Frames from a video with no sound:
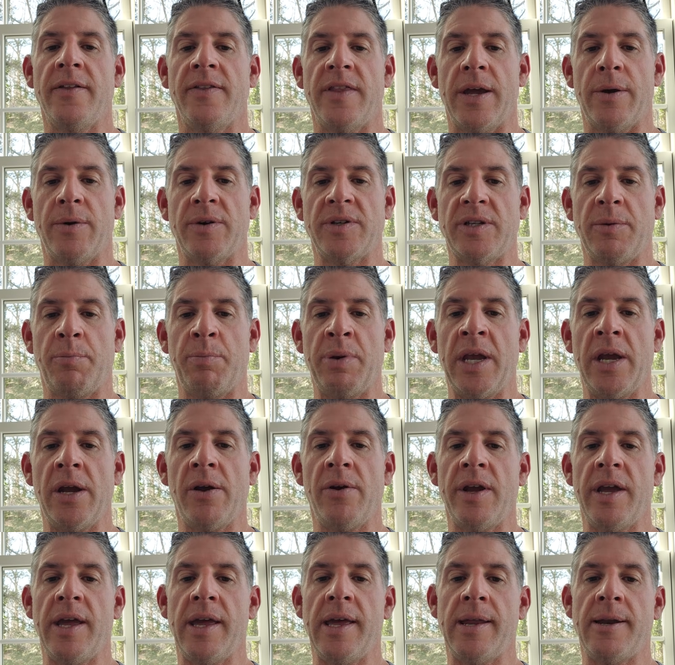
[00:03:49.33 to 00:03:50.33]
there was a
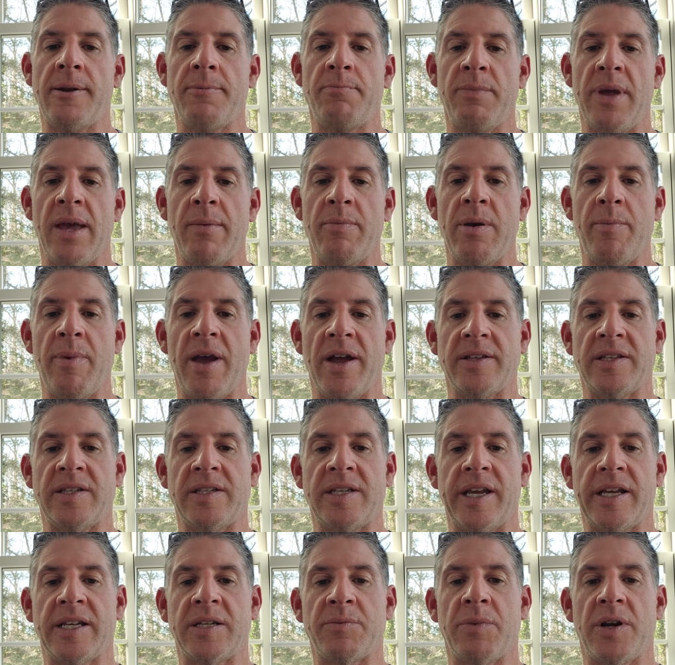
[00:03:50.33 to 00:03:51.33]
period maybe about
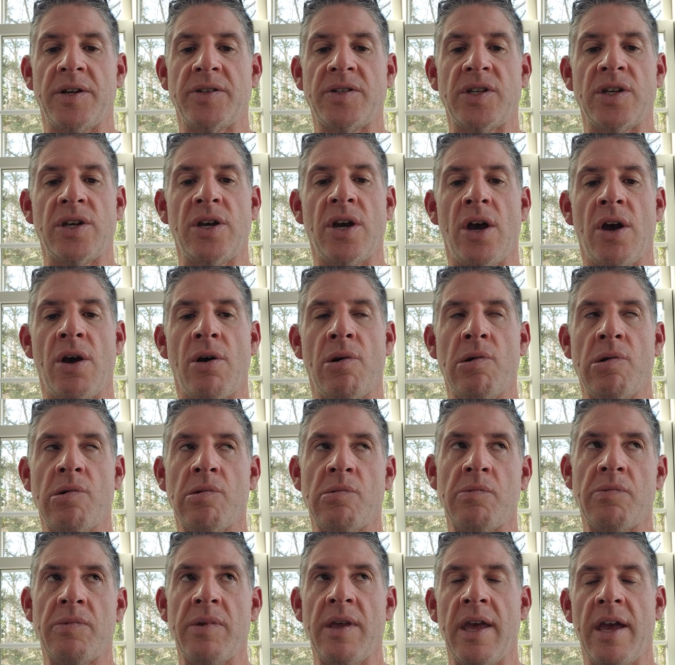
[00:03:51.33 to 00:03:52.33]
6 months ago,
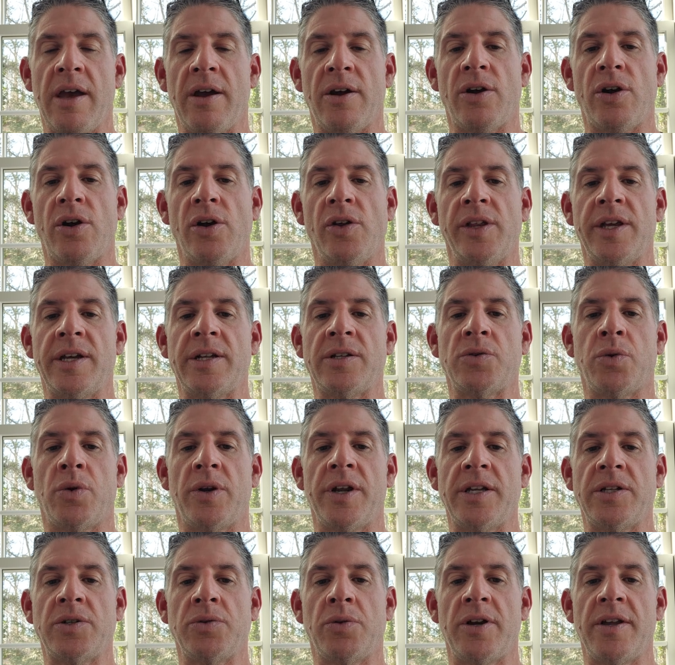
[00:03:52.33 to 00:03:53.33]
early
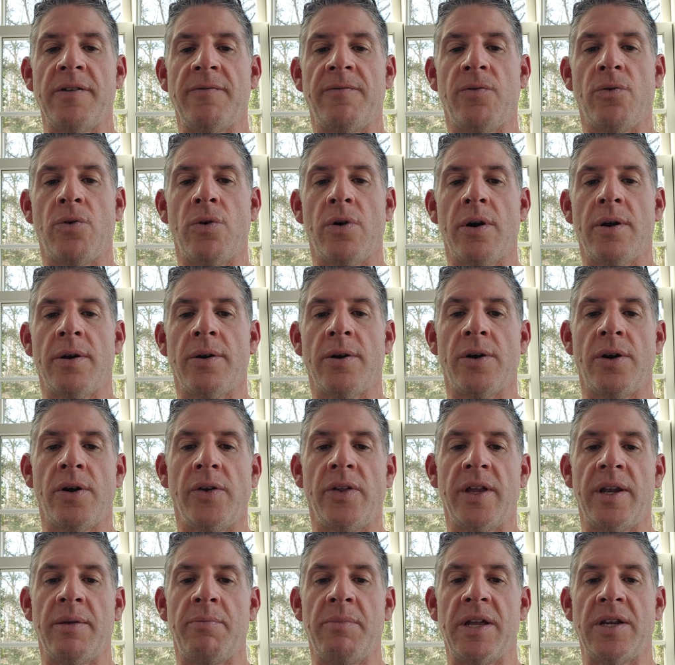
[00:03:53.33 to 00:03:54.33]
2024,
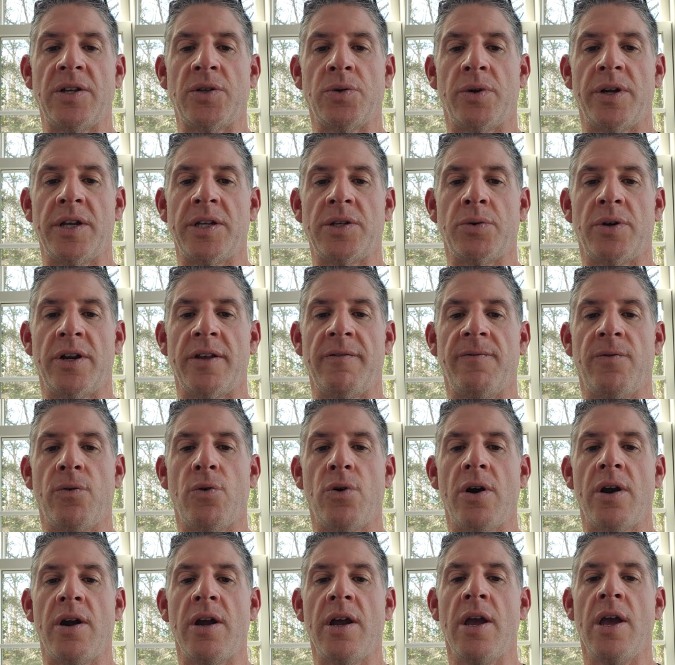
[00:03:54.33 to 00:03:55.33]
early to mid
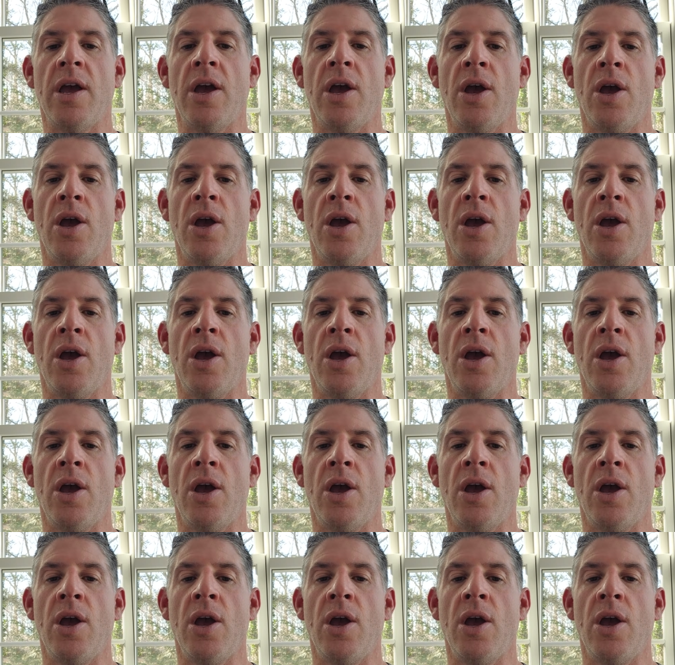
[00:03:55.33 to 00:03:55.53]
2024,